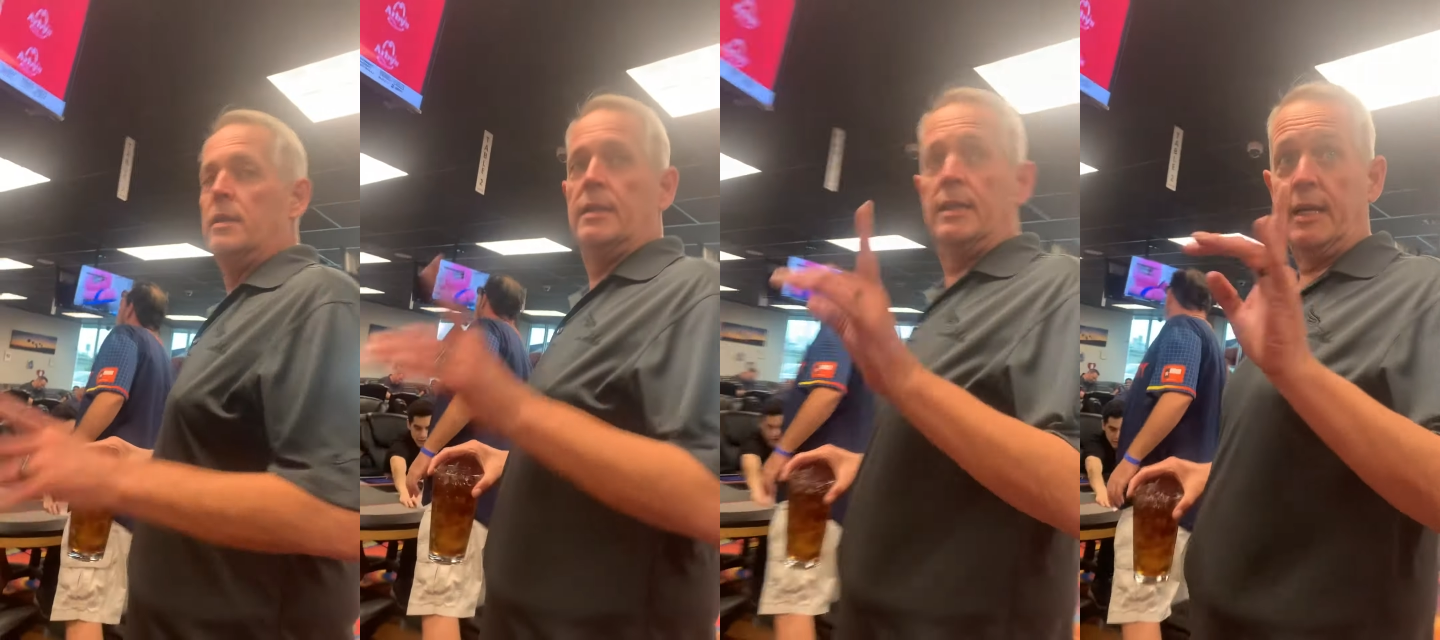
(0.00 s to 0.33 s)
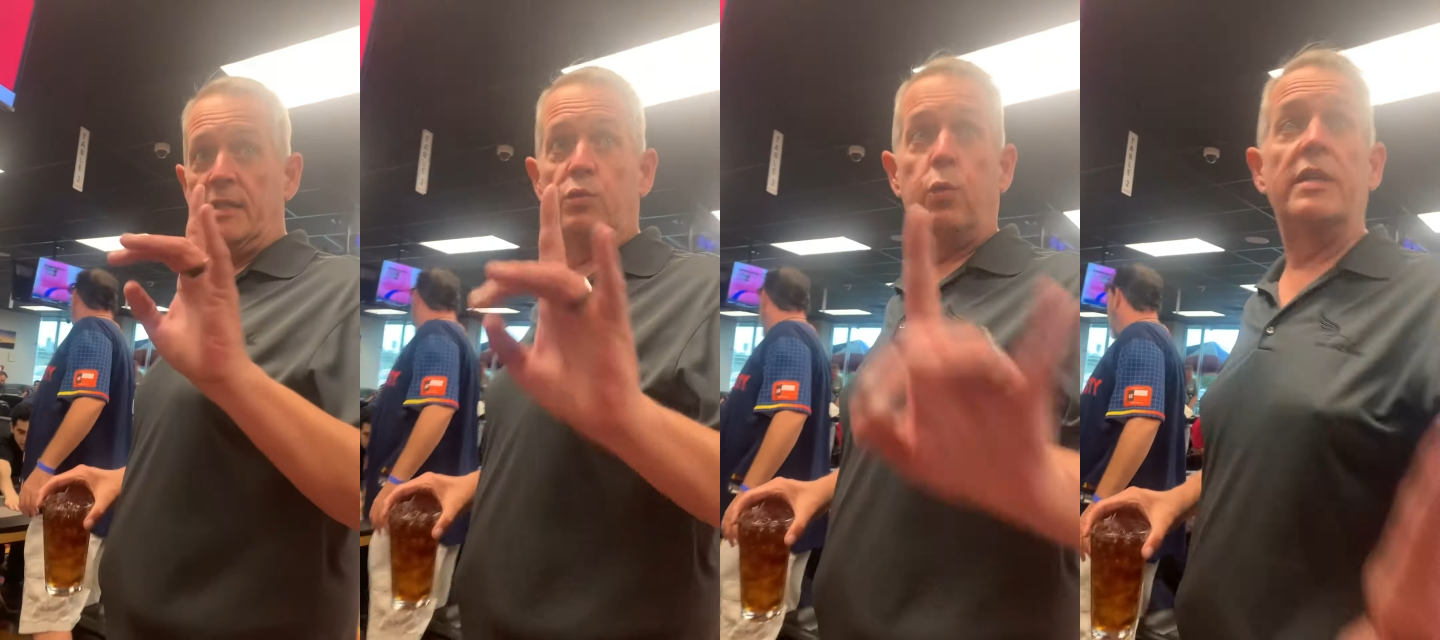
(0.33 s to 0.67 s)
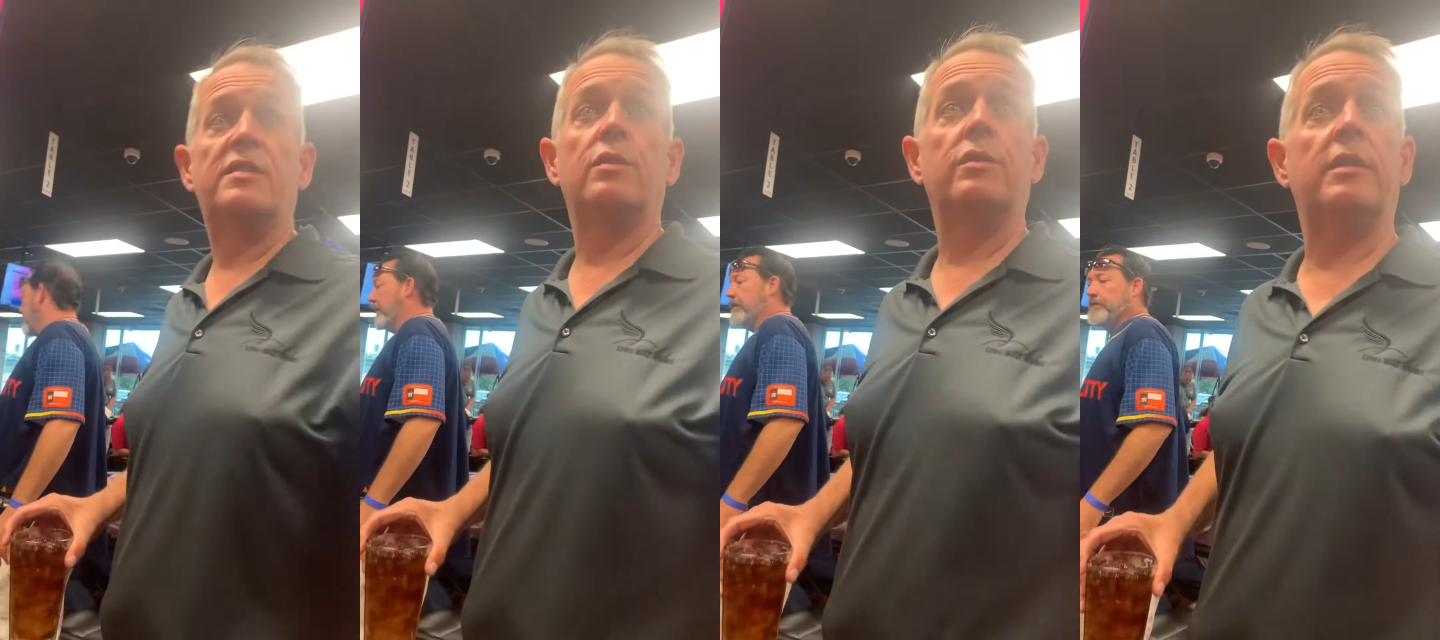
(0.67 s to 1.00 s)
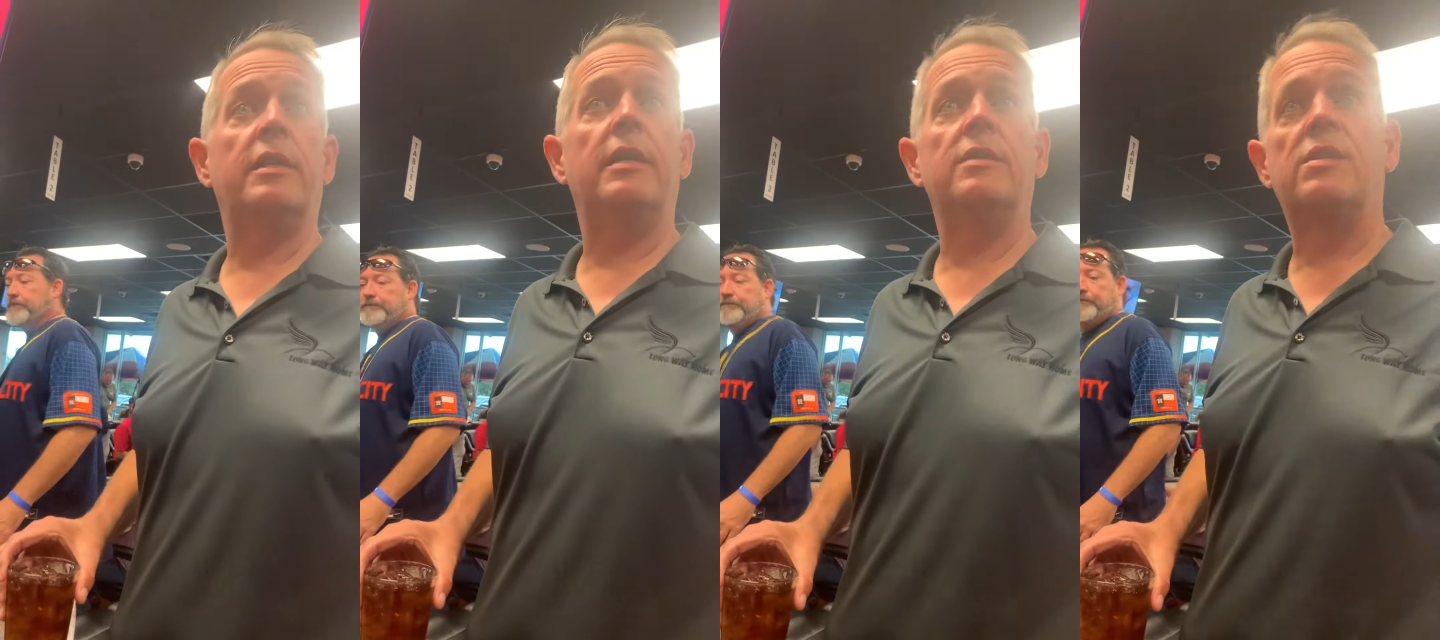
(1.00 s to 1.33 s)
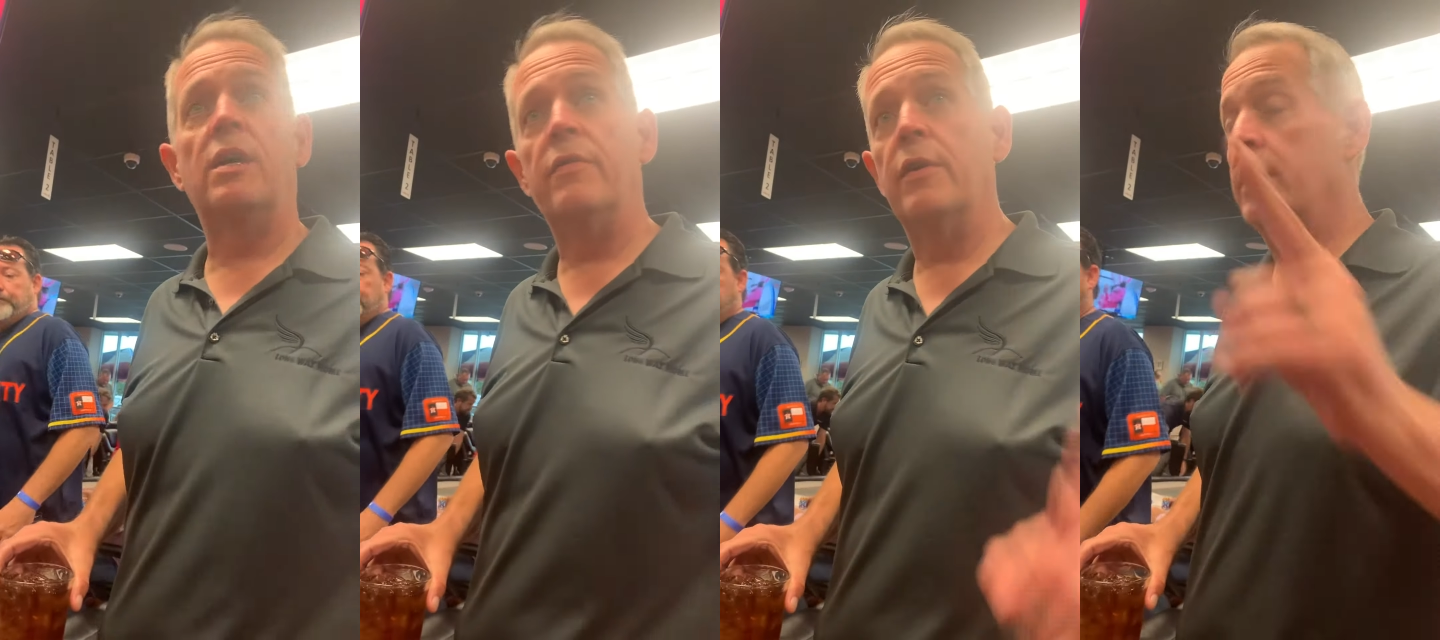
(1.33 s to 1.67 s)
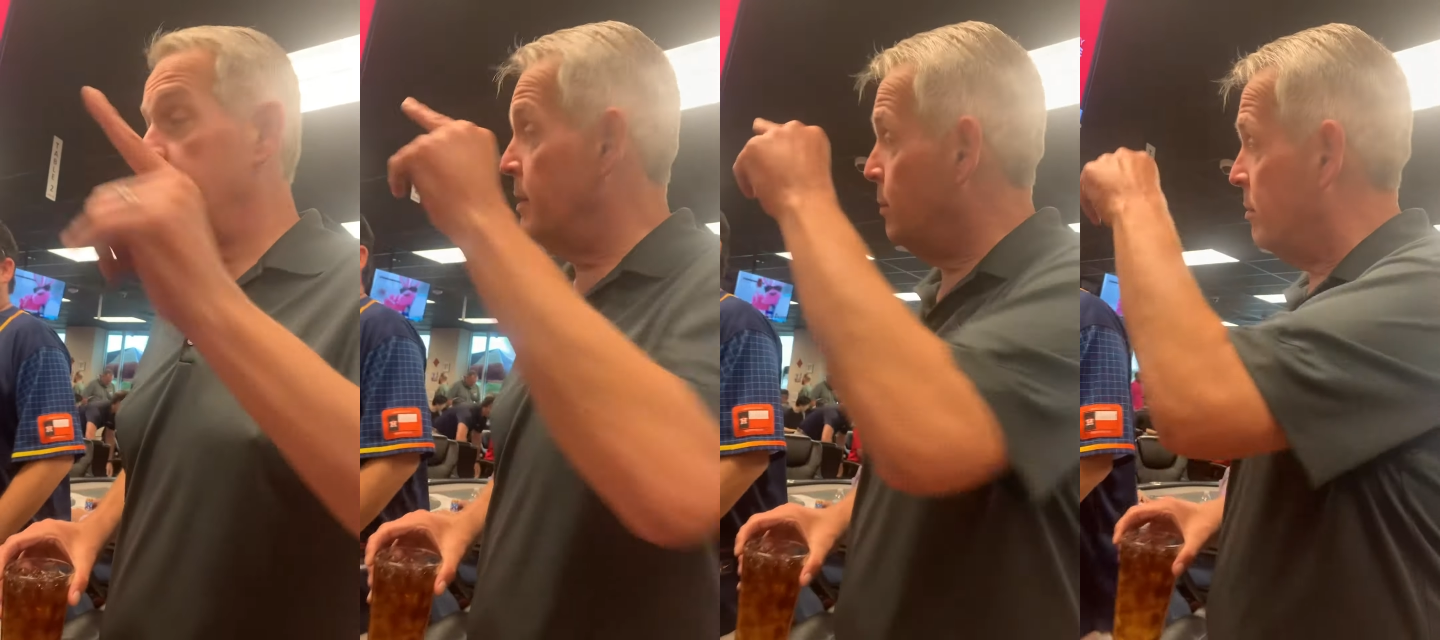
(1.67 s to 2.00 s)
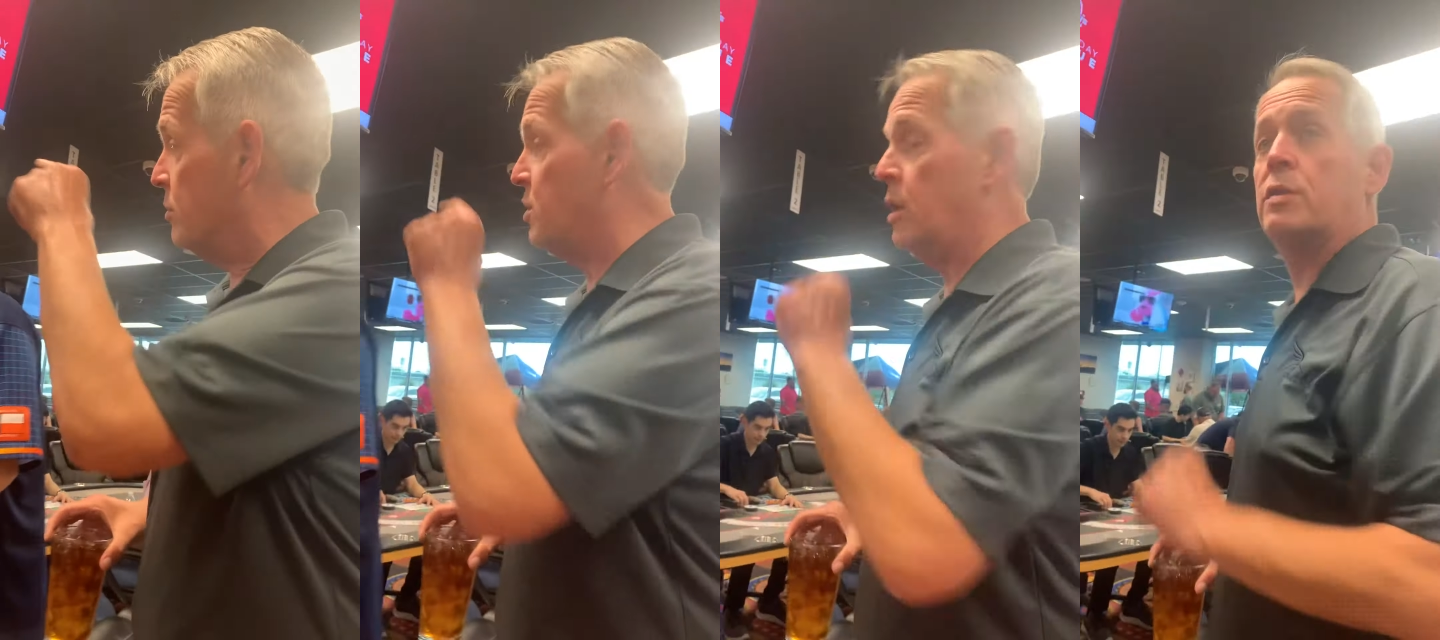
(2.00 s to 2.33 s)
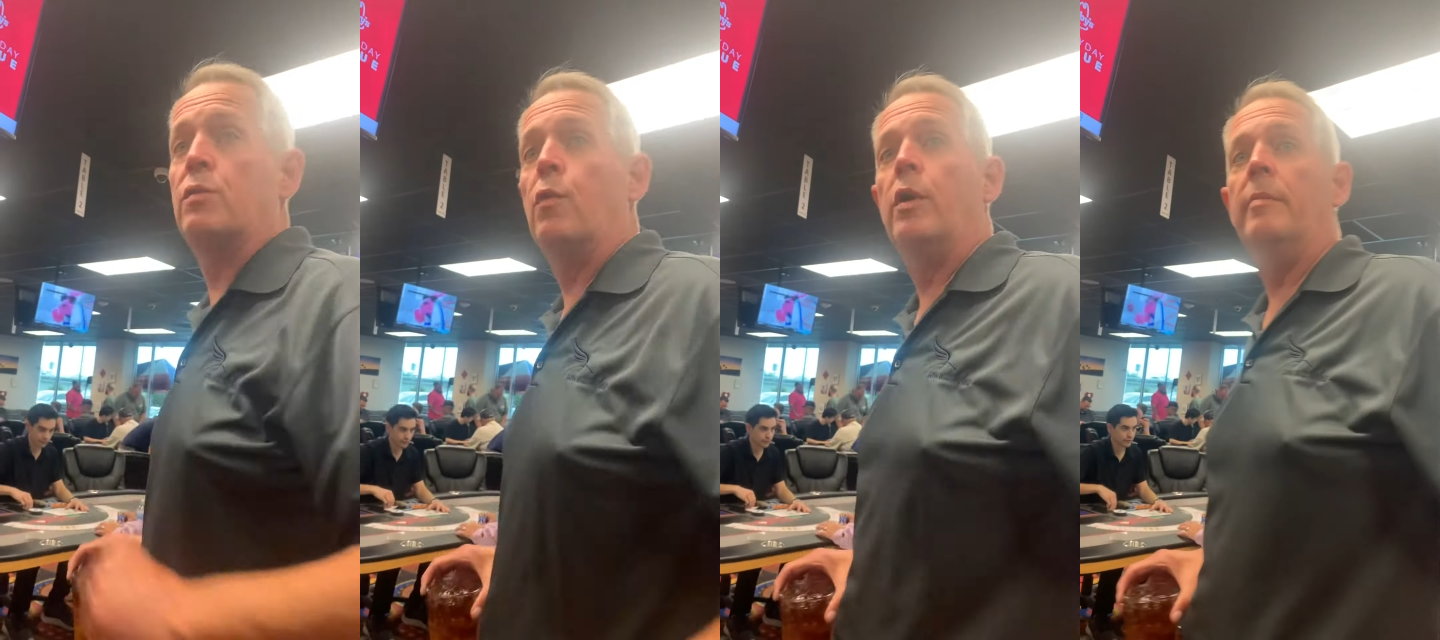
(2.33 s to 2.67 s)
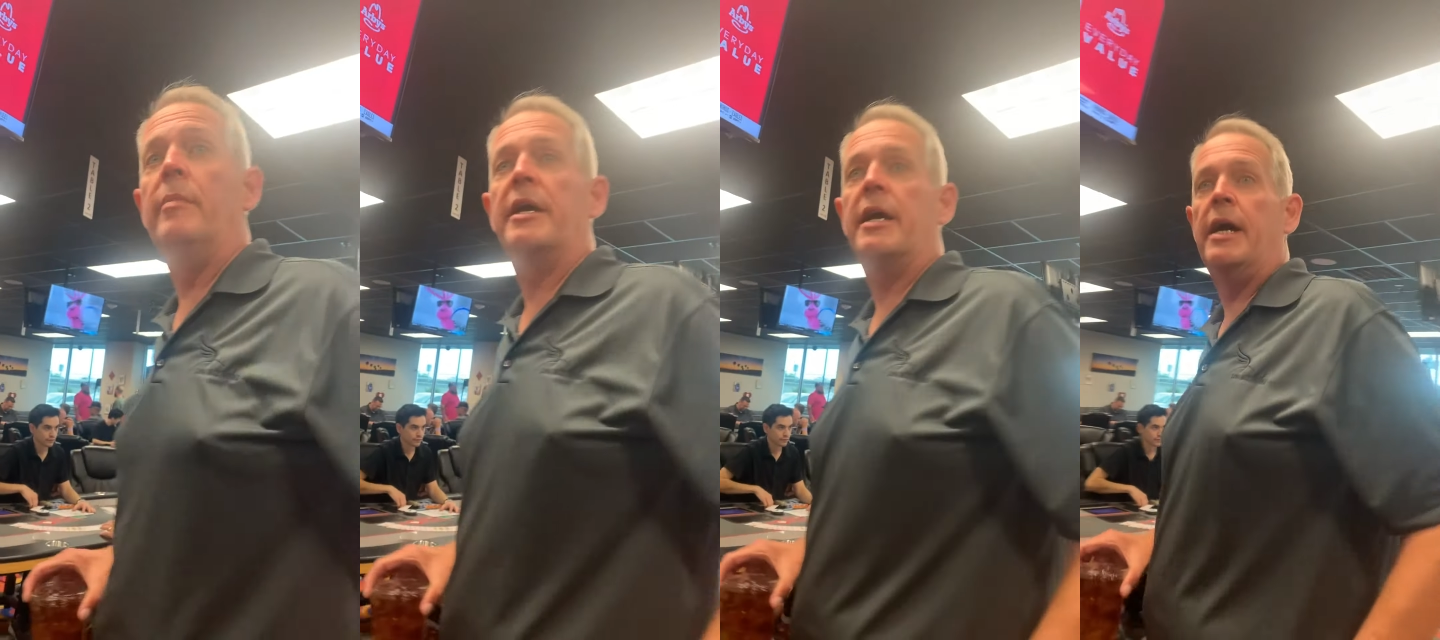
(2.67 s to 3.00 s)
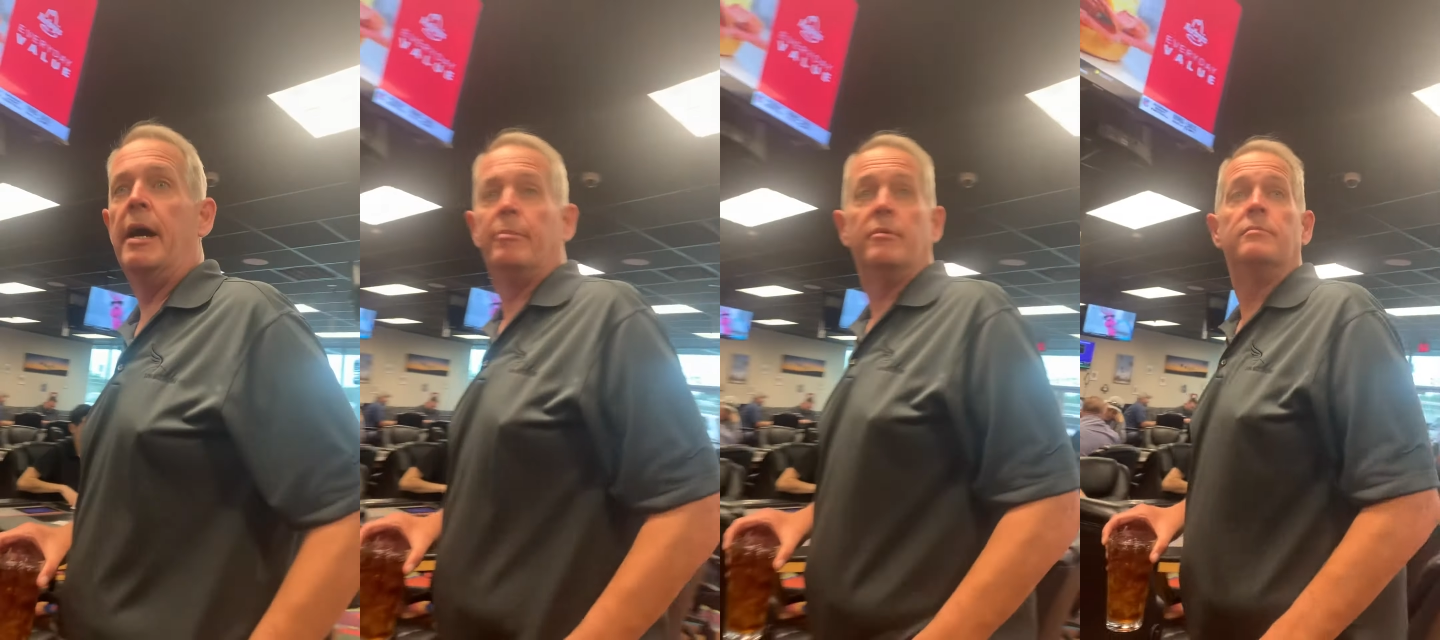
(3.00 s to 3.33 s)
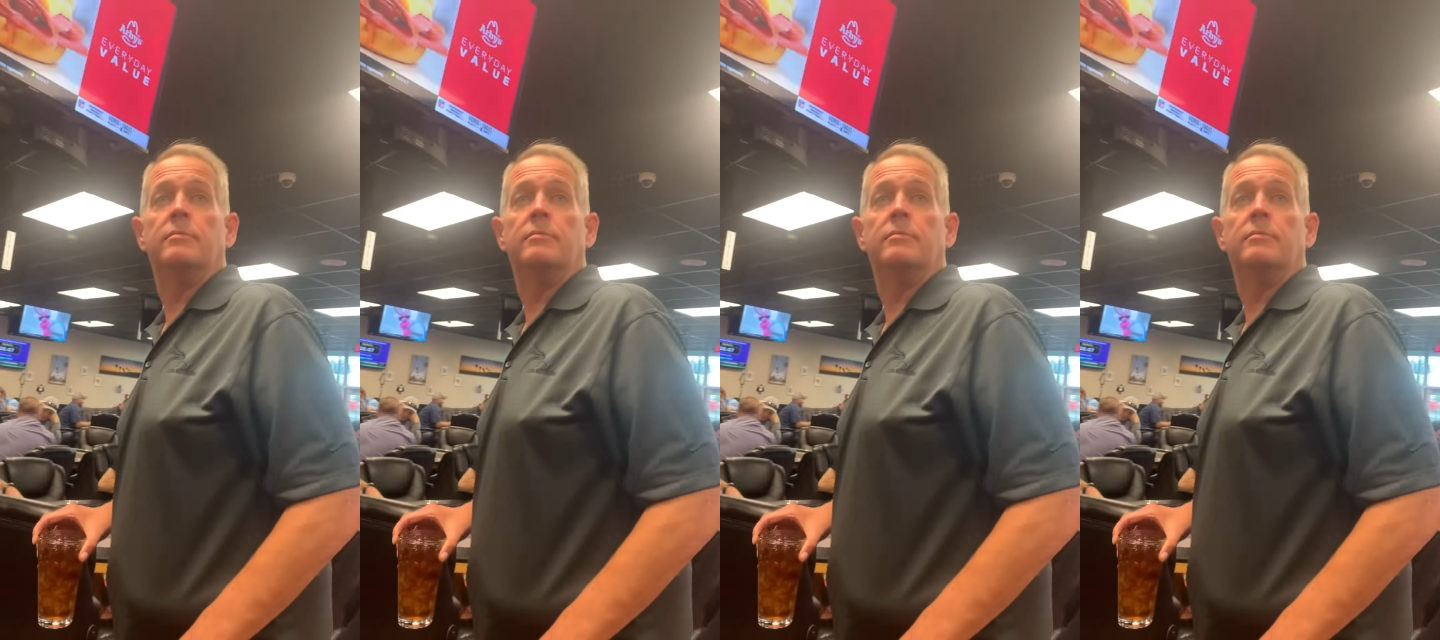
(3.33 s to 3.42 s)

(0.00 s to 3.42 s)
Let's wait till the day's over, and then we will talk to Roy and make it happen.